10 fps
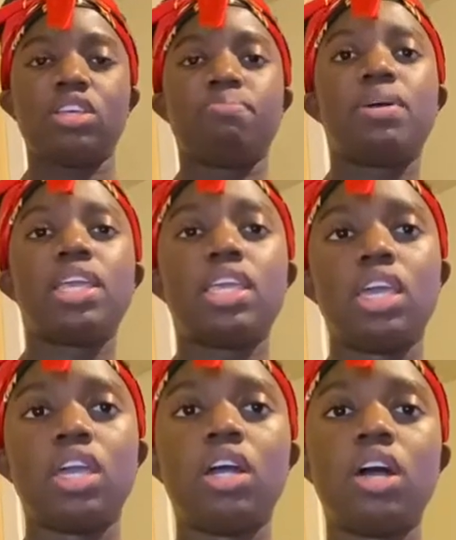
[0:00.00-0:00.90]
But
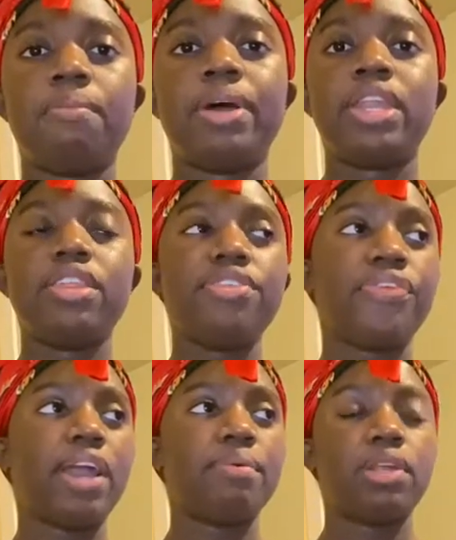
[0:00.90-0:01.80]
yeah, another
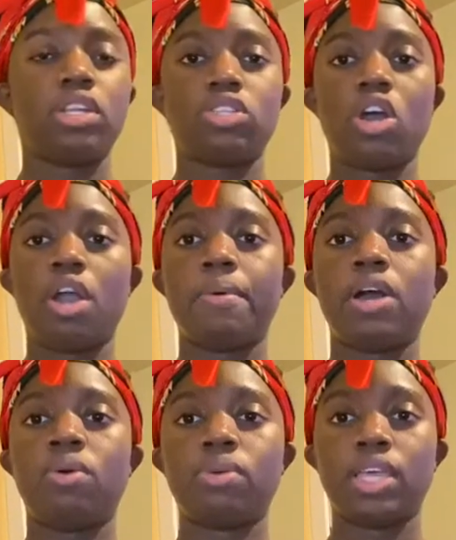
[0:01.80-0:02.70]
thing I wanted to talk
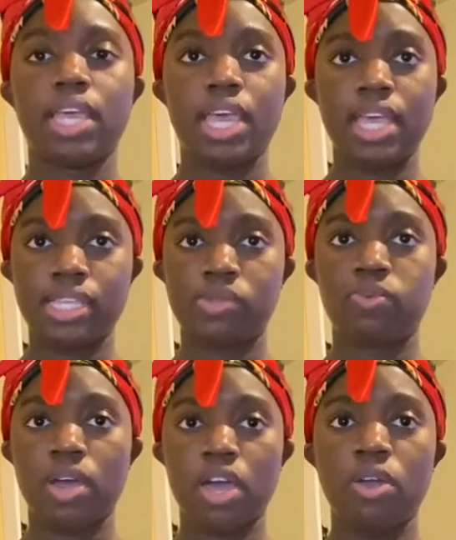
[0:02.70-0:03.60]
about as
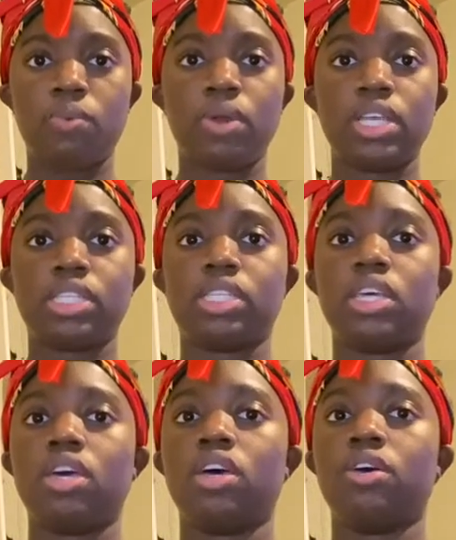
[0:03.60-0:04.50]
well was
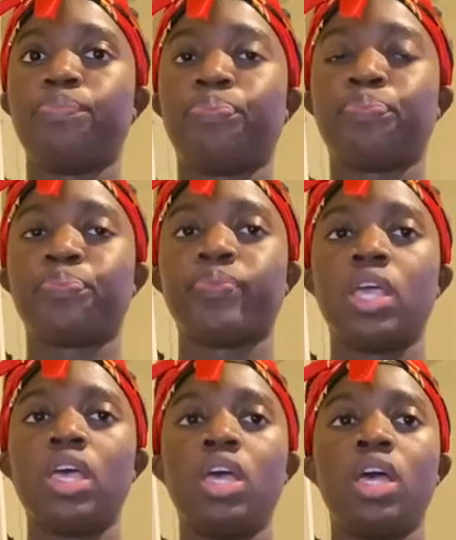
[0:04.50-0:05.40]
the
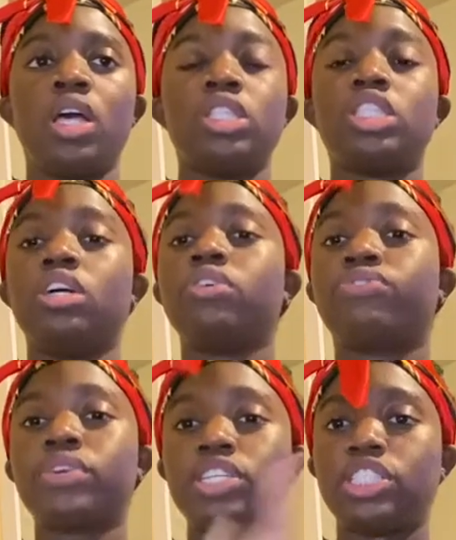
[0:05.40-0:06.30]

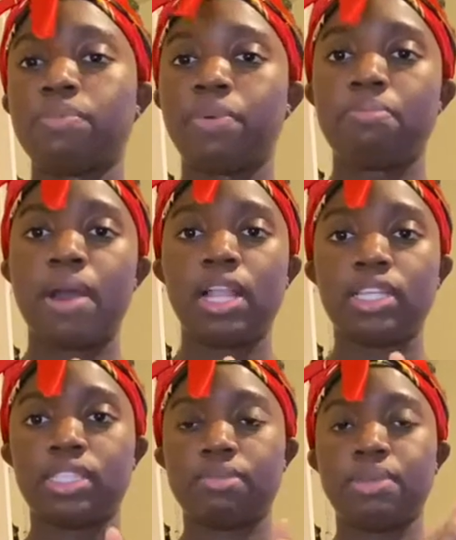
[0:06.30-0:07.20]
free shipping
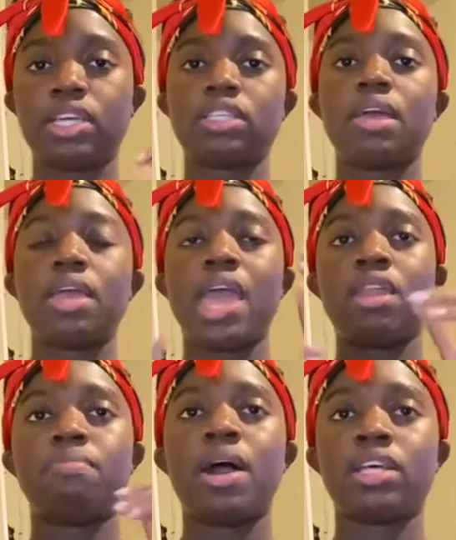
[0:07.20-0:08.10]
policy. Because I had
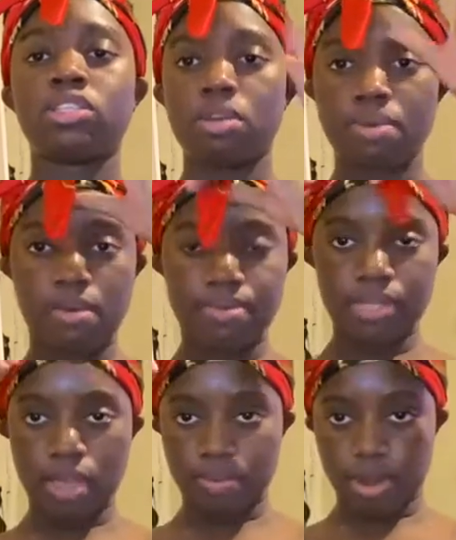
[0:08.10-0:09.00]
a policy on my
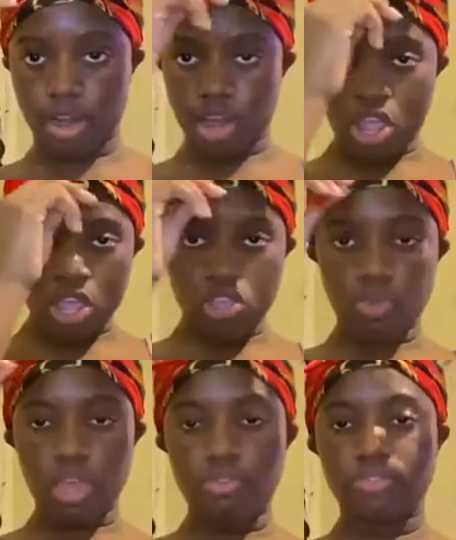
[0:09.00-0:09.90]
website where you
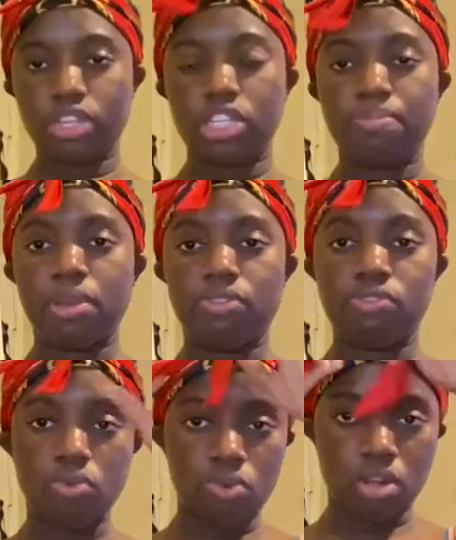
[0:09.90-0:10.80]
get free shipping if
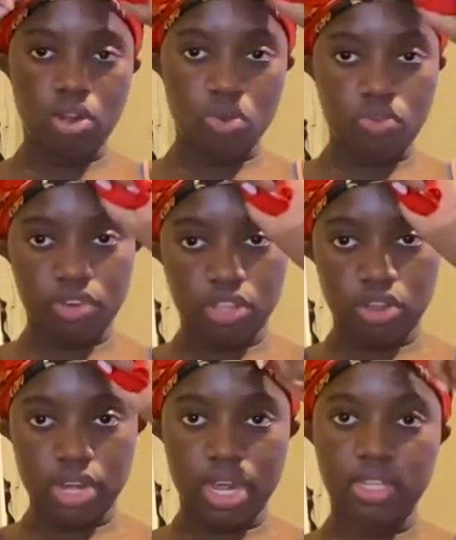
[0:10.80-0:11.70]
you order over
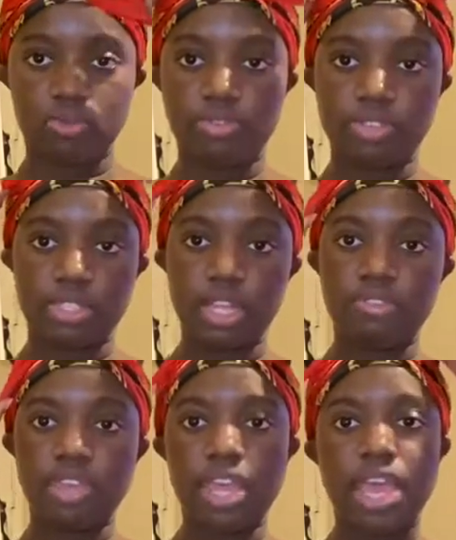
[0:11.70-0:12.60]
$30 worth of stuff.
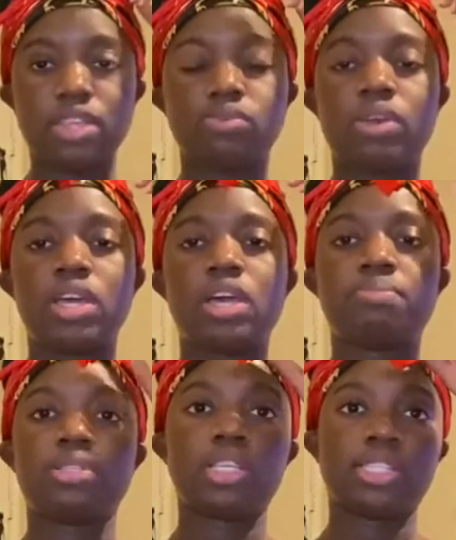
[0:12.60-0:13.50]
It has went
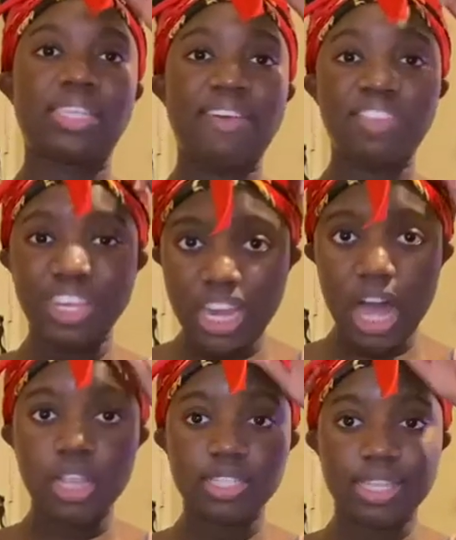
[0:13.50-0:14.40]
up to
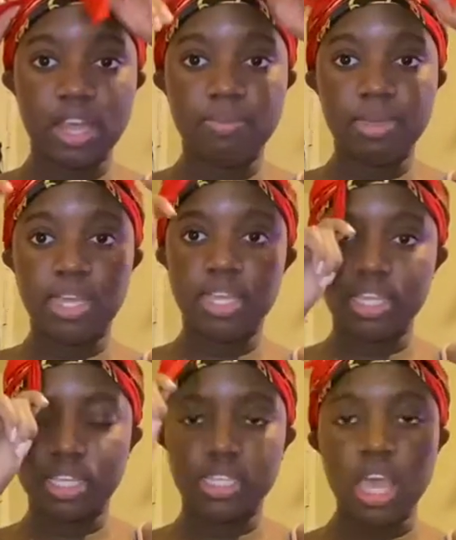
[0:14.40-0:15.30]
$70 now because